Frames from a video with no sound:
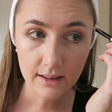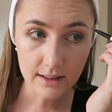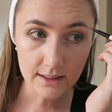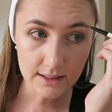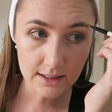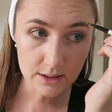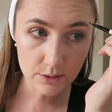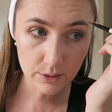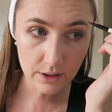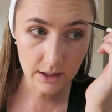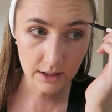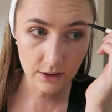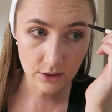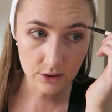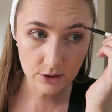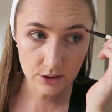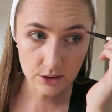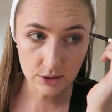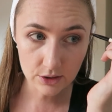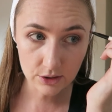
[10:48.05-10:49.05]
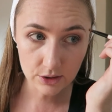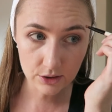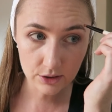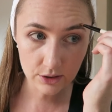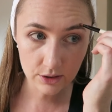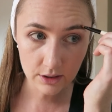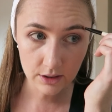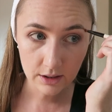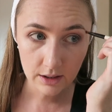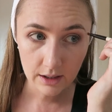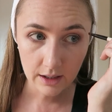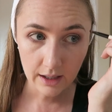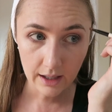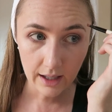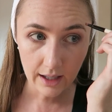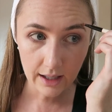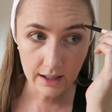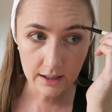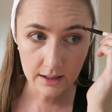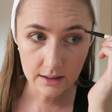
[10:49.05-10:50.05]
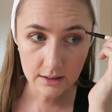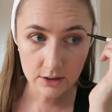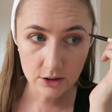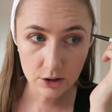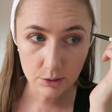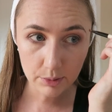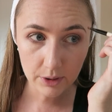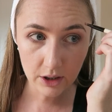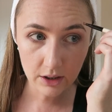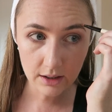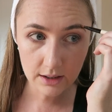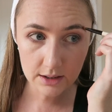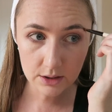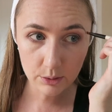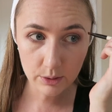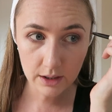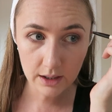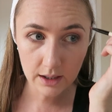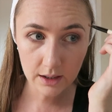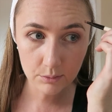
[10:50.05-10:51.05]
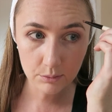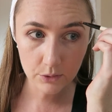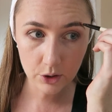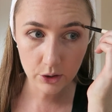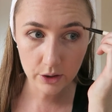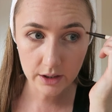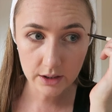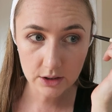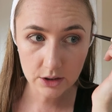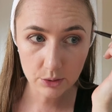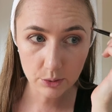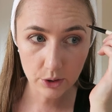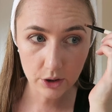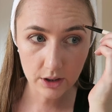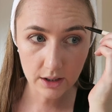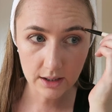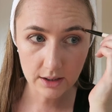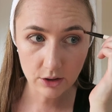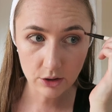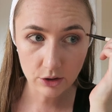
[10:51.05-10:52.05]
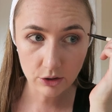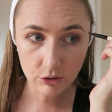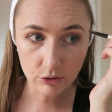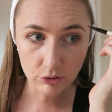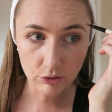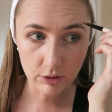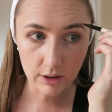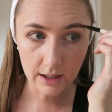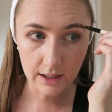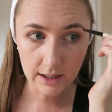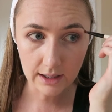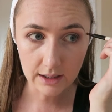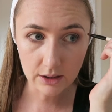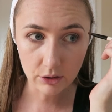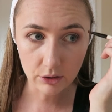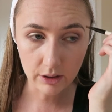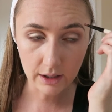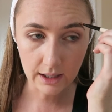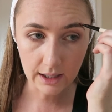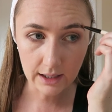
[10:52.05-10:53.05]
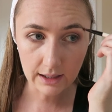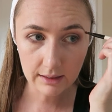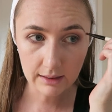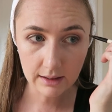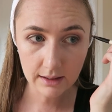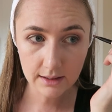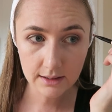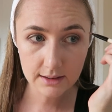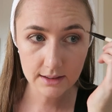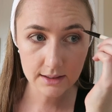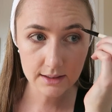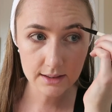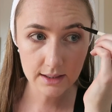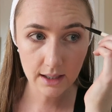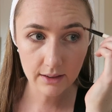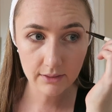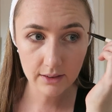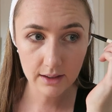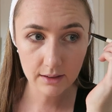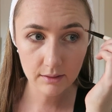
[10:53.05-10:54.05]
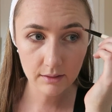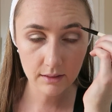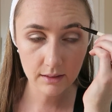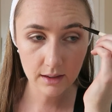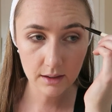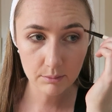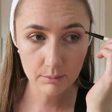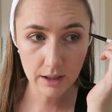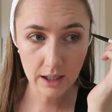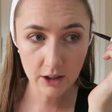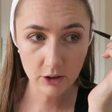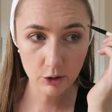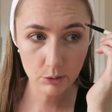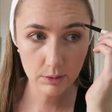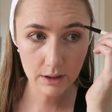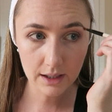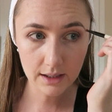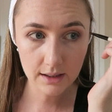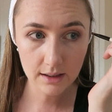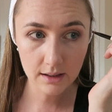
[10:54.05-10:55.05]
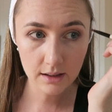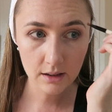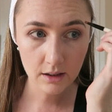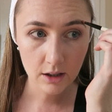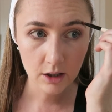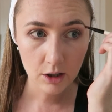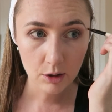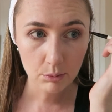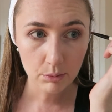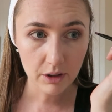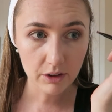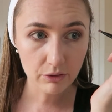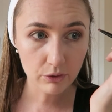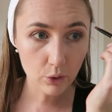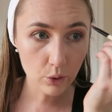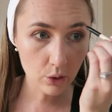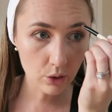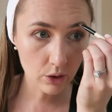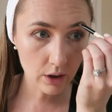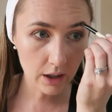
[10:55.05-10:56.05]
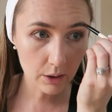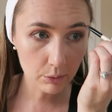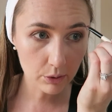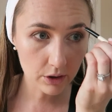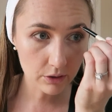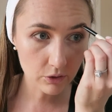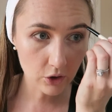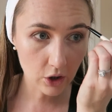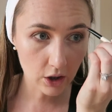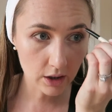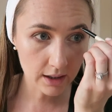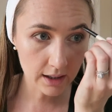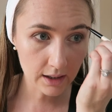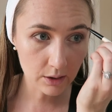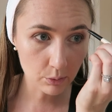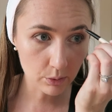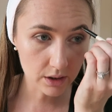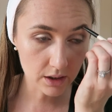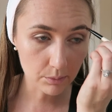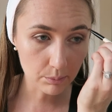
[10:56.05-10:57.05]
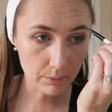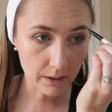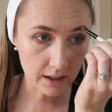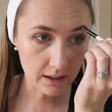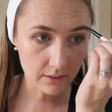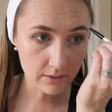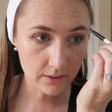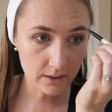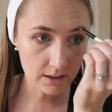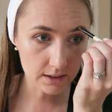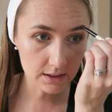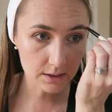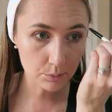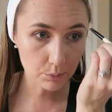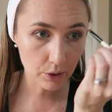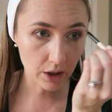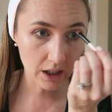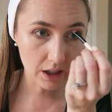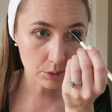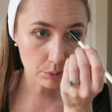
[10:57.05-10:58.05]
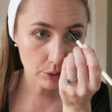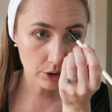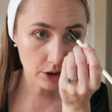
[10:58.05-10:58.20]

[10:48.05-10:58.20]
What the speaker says: this is what I used to do. And to be honest, when I'm going to work, I don't really do anything since having them microbladed. Before, I would have gone in with a Benefit brow